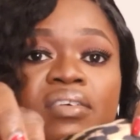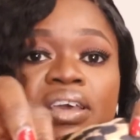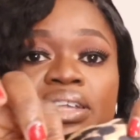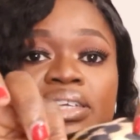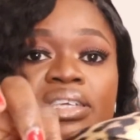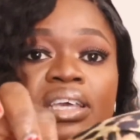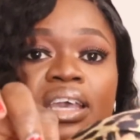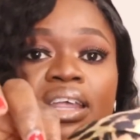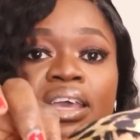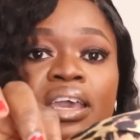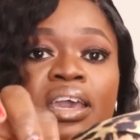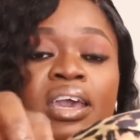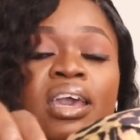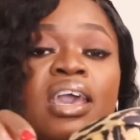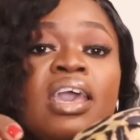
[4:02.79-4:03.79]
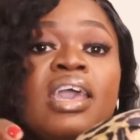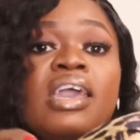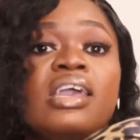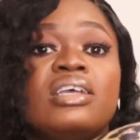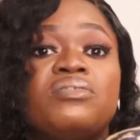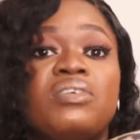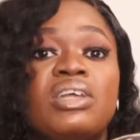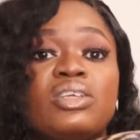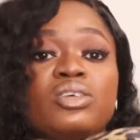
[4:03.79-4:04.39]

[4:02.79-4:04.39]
can see it here. It's really too